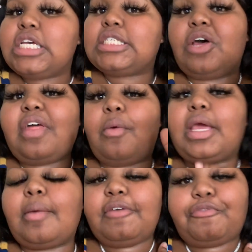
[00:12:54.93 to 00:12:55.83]
so that we
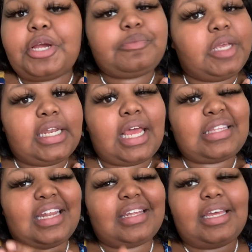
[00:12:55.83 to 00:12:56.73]
could be friends, be
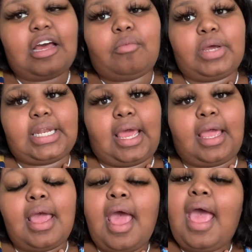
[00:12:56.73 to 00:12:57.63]
connected, and link up one day.